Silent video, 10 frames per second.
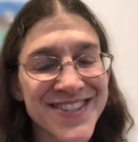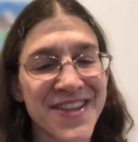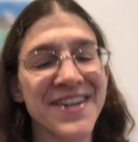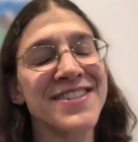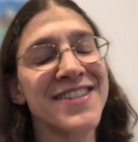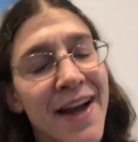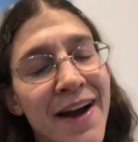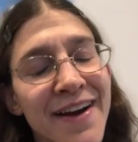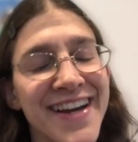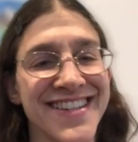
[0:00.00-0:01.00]
So then I was like, all
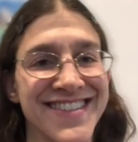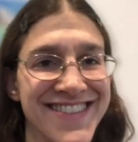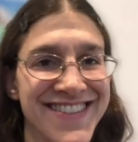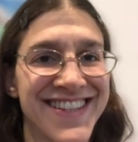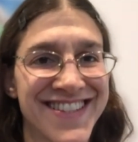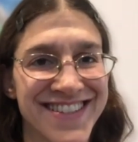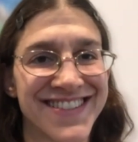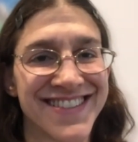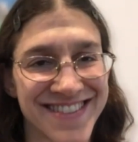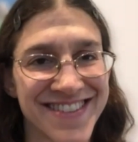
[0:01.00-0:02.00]
right, this is,